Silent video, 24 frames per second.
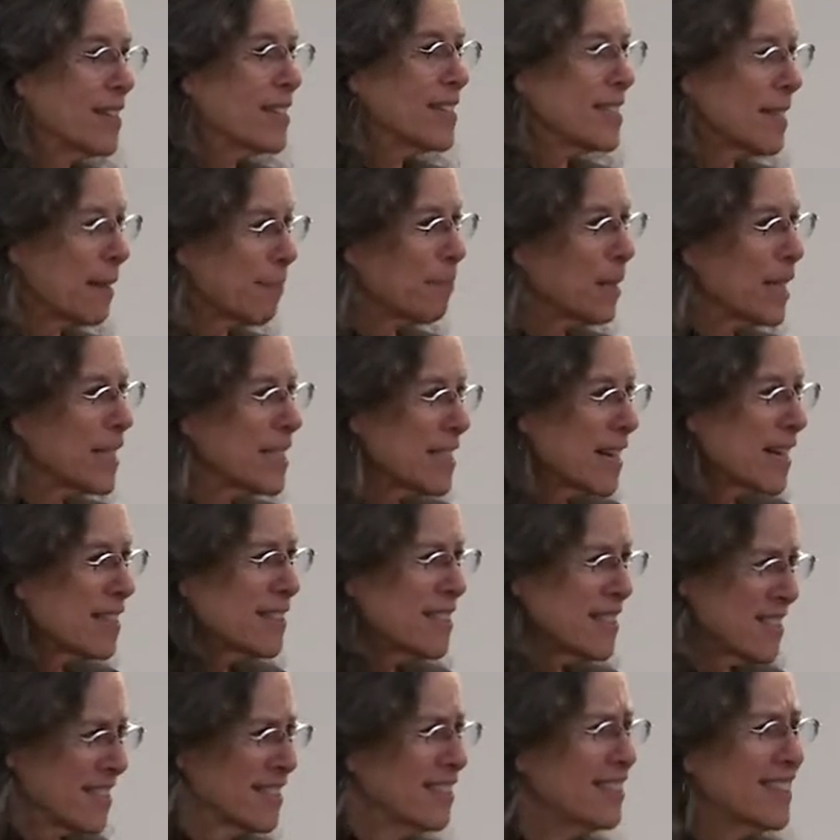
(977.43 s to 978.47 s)
Does that make
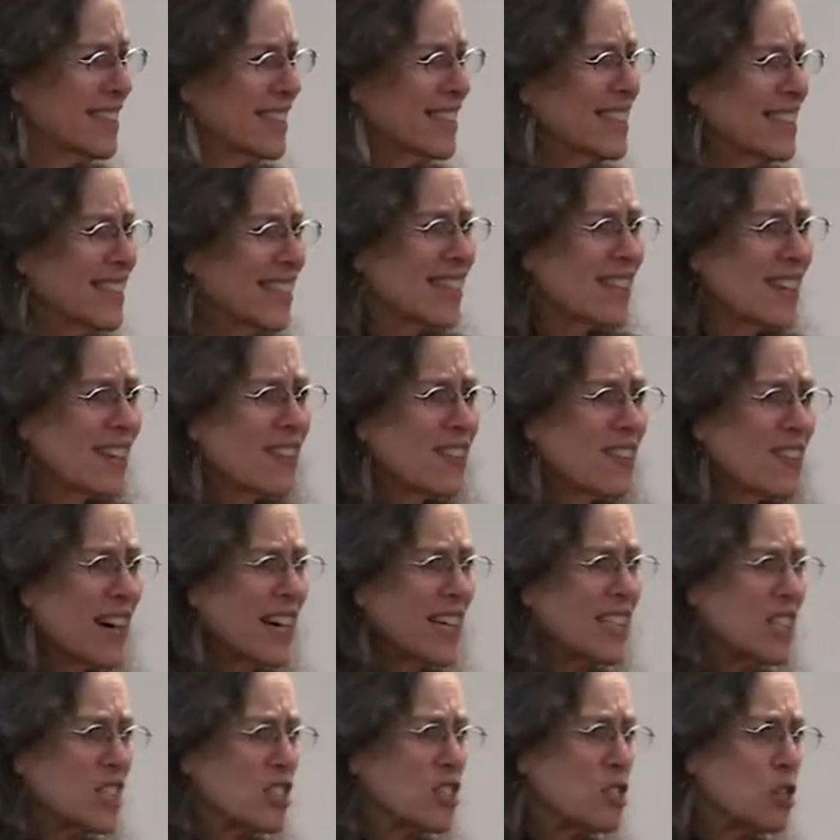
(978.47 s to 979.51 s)
sense?
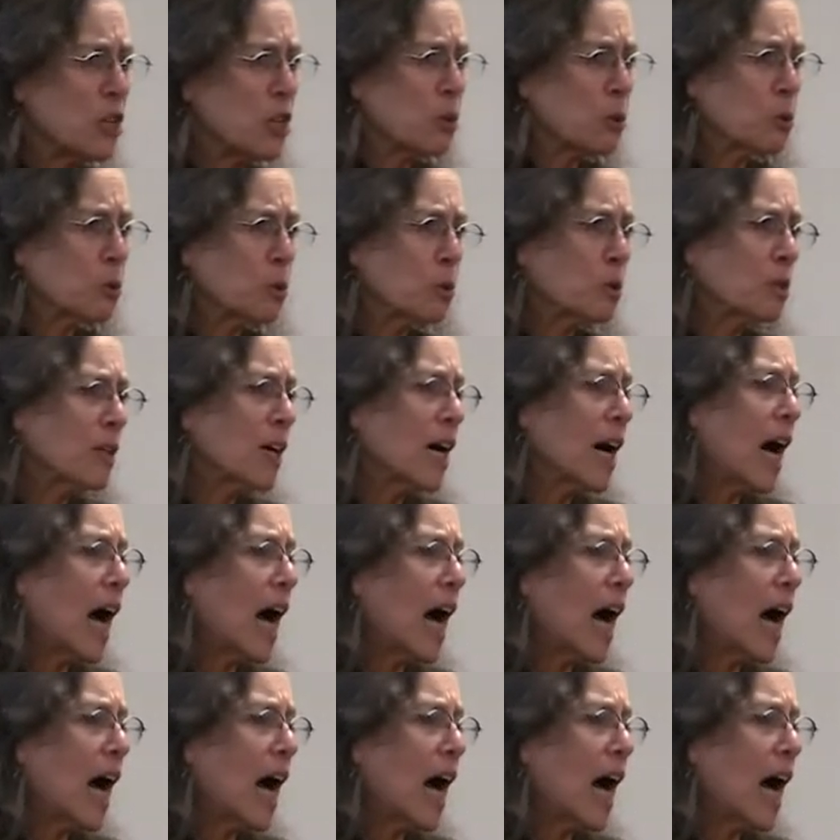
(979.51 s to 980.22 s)
Right? So